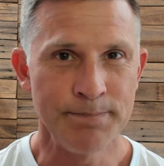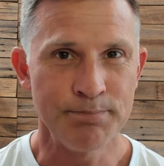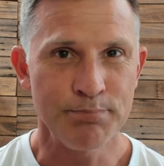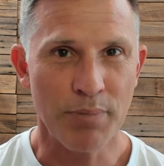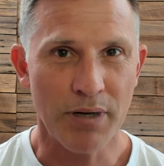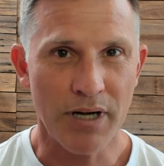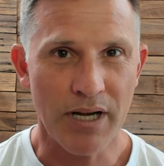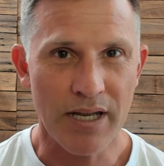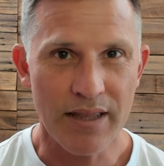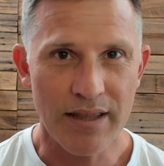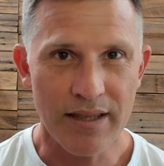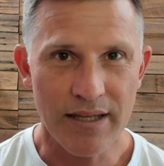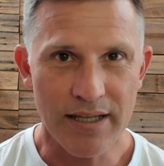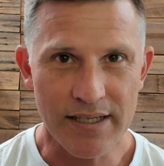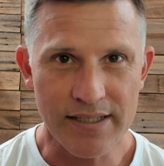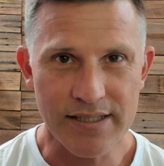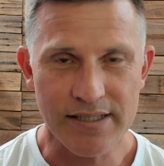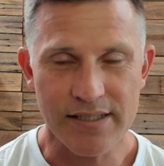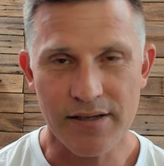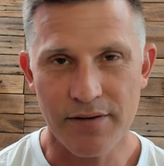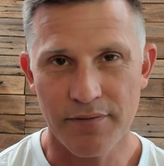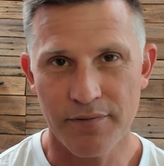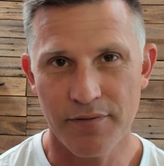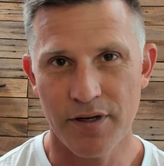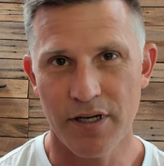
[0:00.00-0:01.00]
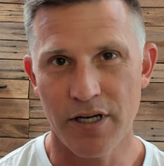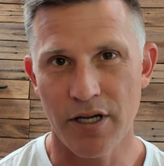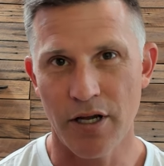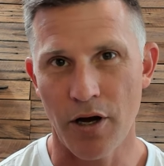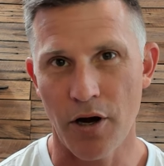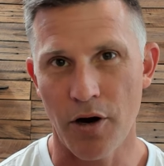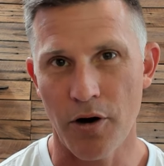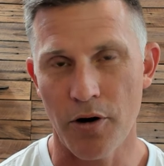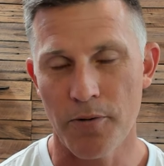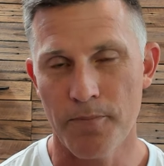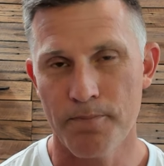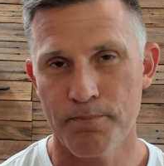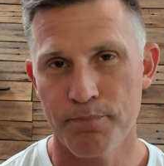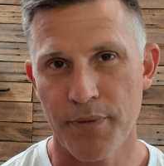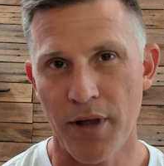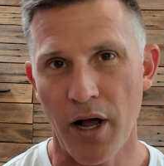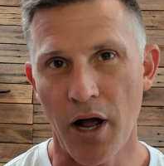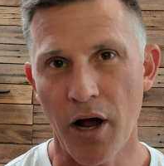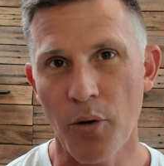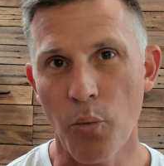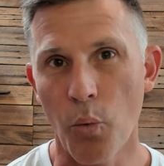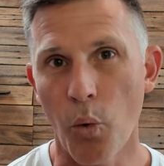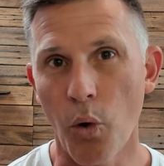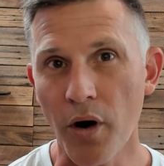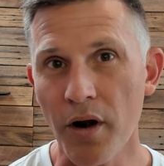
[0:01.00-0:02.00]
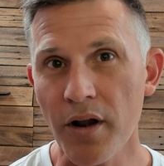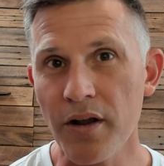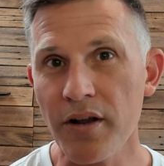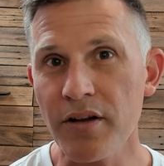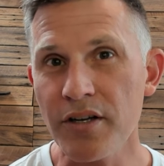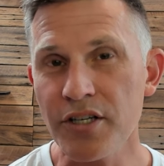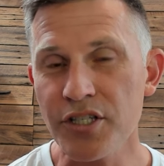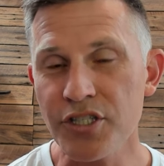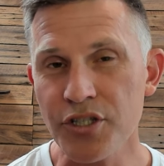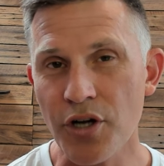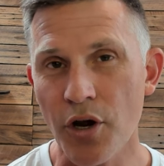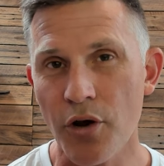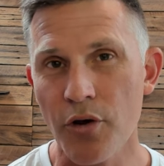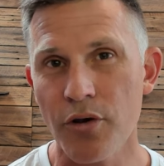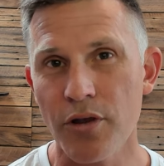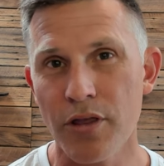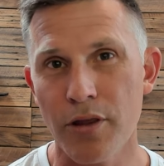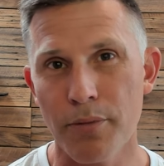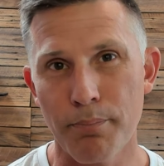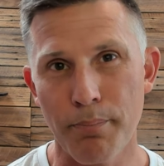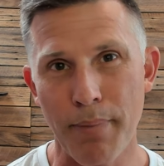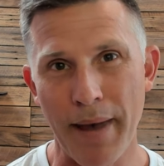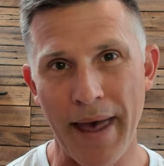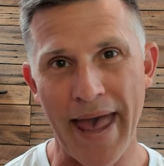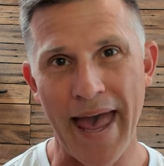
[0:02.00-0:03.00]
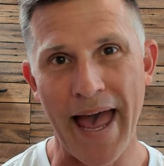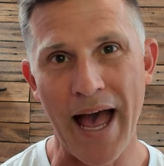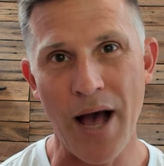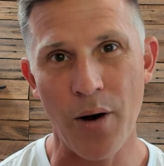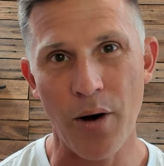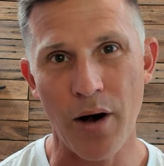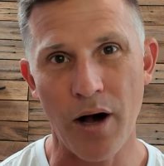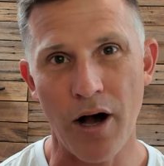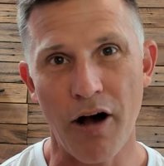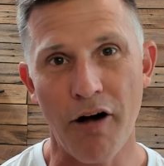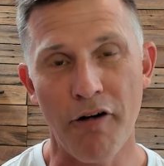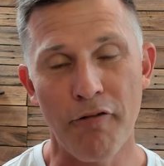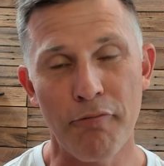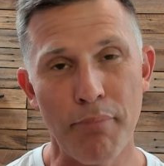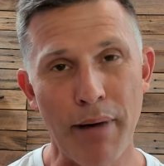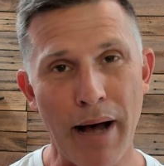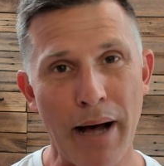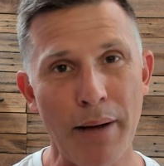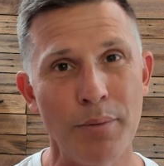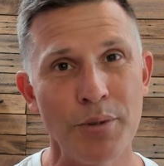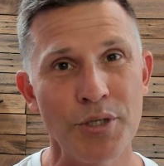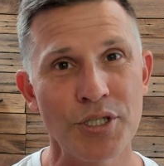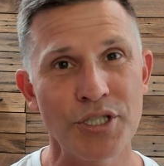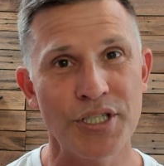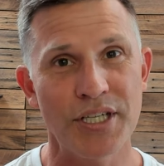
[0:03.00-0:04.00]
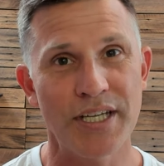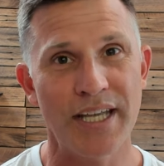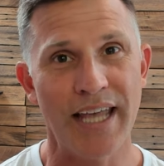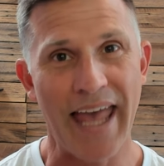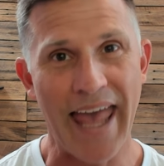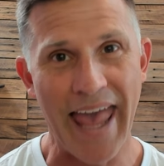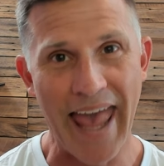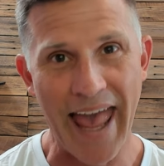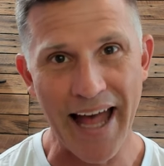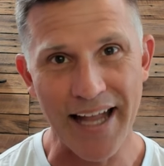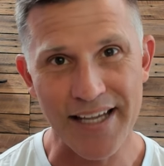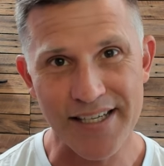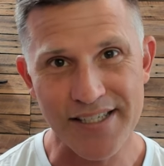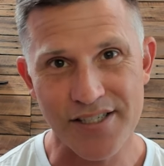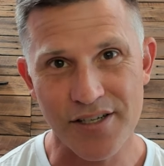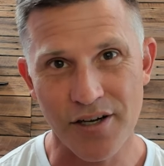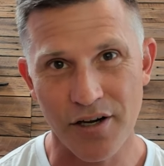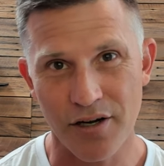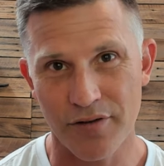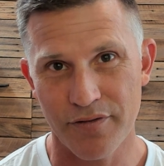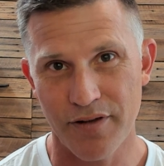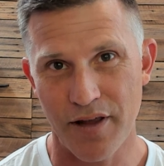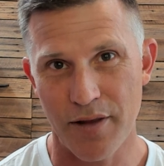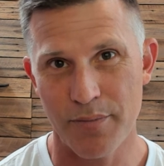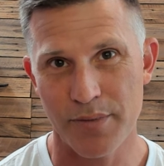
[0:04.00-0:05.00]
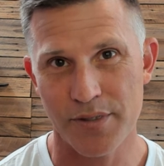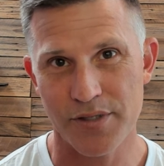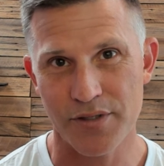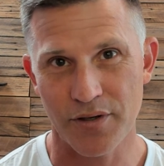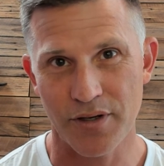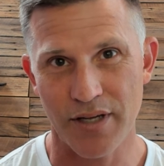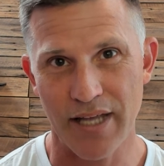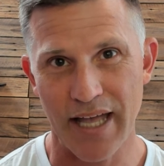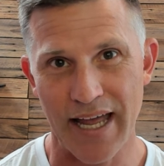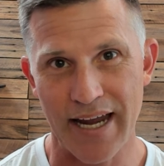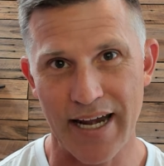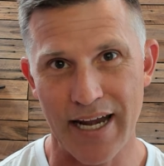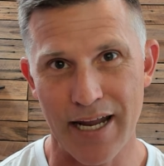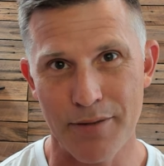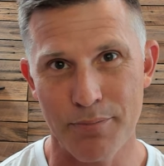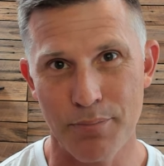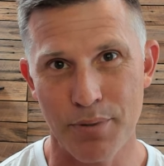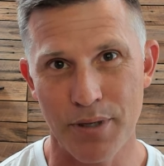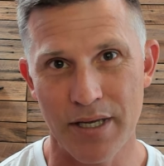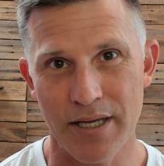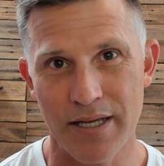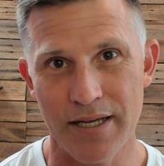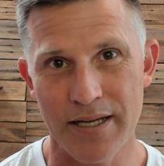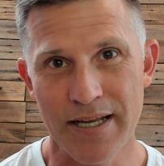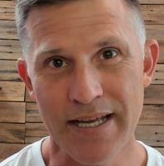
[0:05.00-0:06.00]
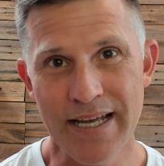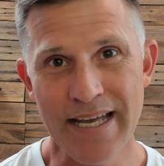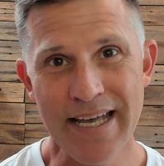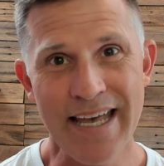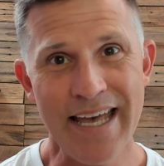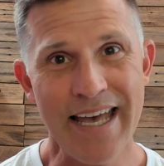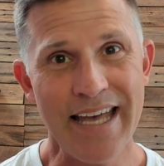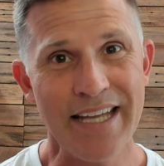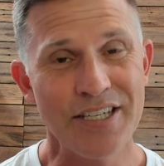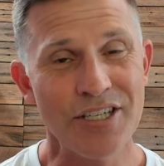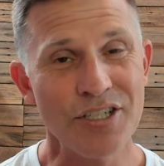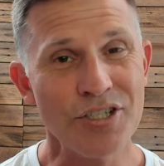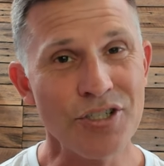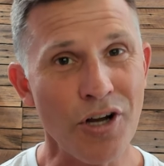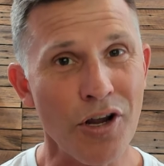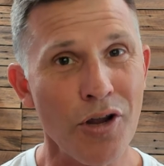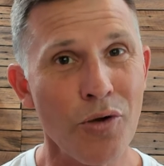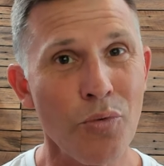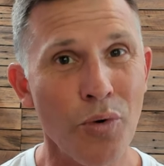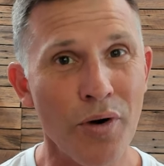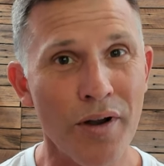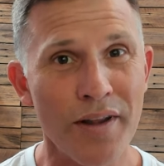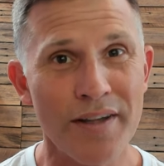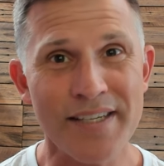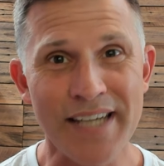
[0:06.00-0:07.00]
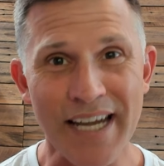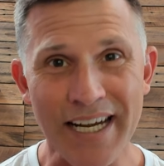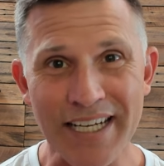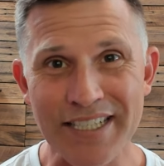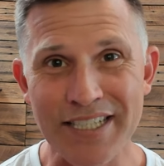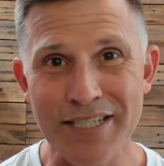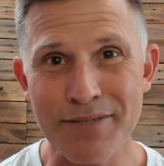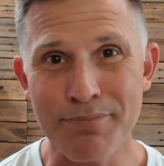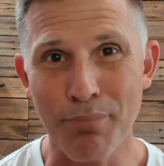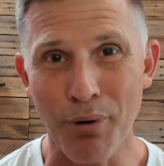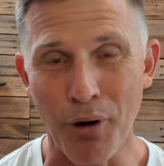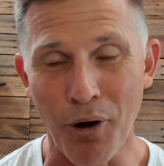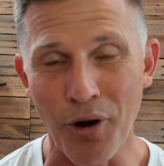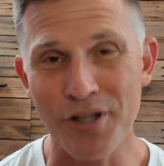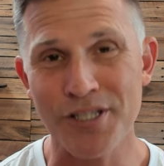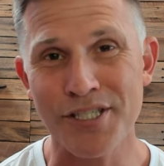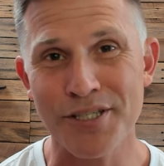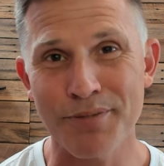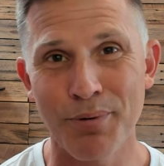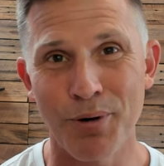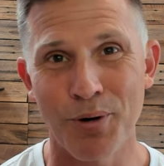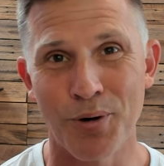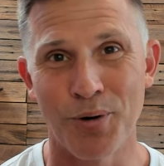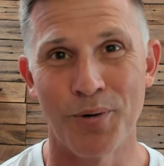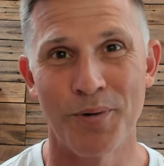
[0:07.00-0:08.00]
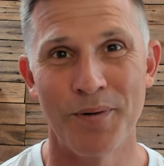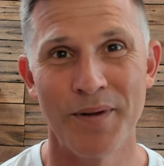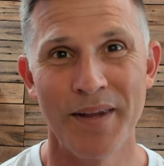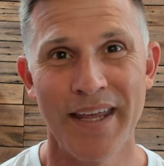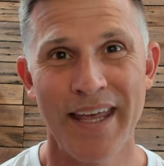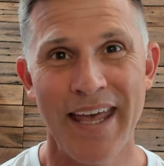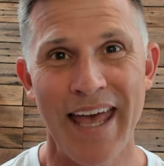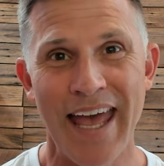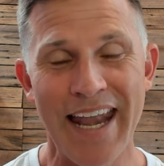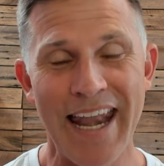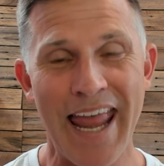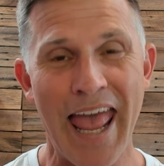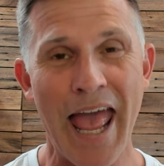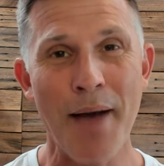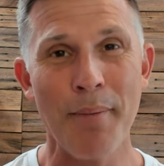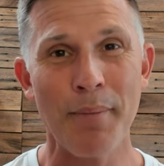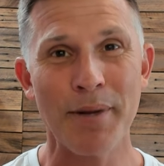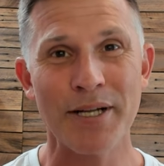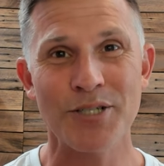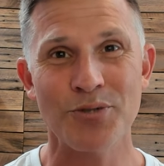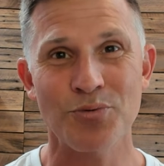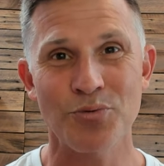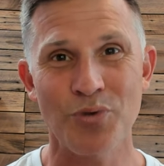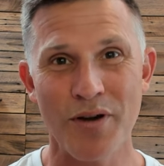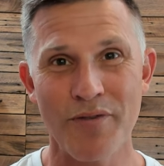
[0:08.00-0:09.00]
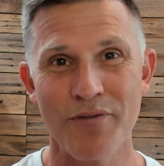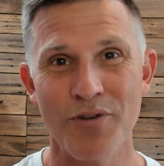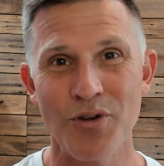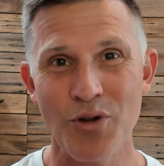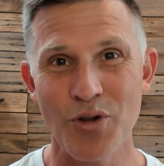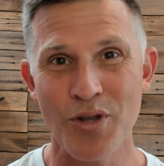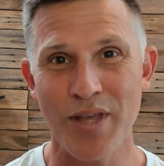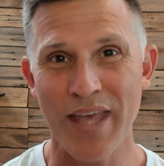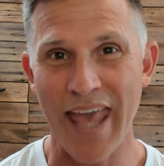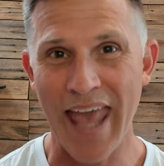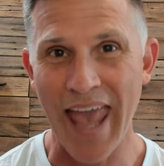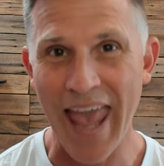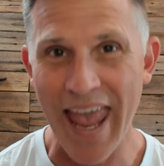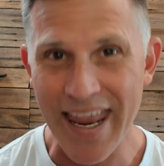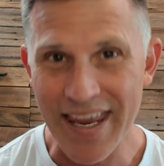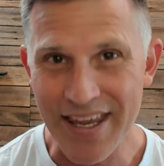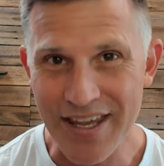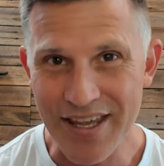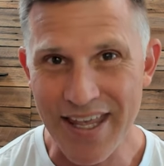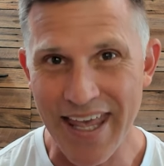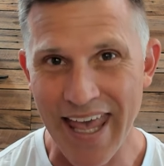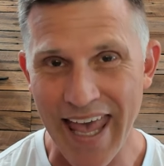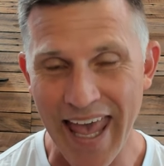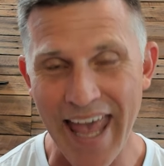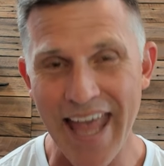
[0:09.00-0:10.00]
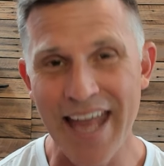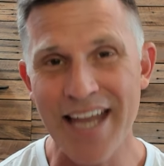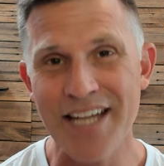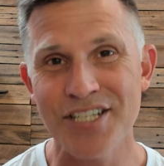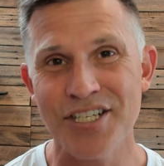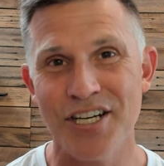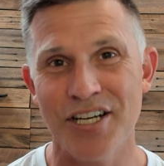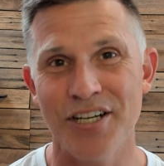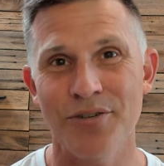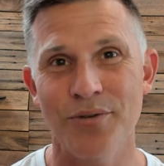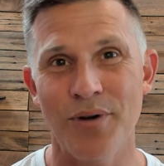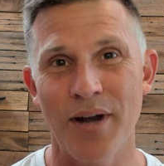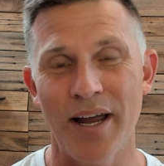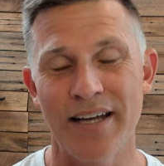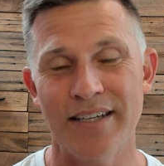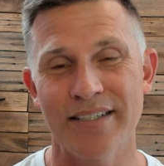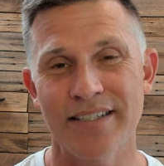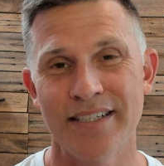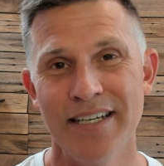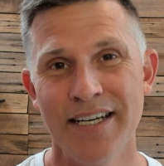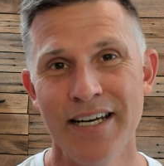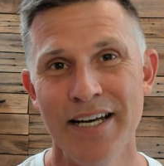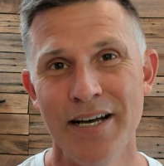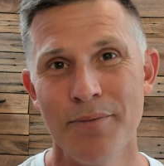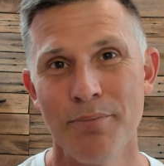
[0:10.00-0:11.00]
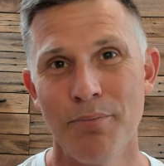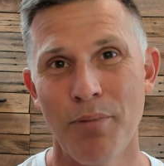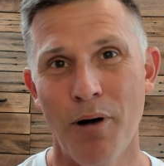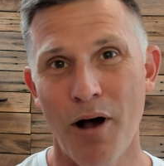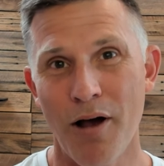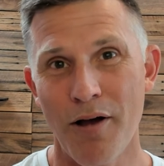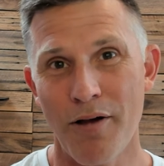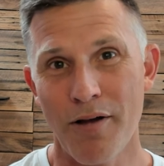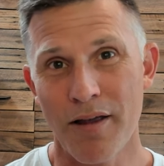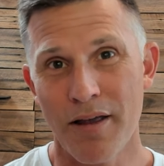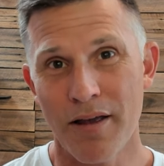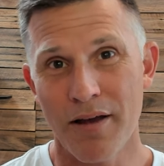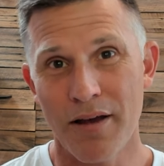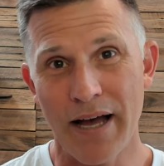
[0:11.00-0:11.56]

But in this video, I wanted to show you the power of publishing outside of Amazon KDP to show you what is actually possible and how much revenue you can generate by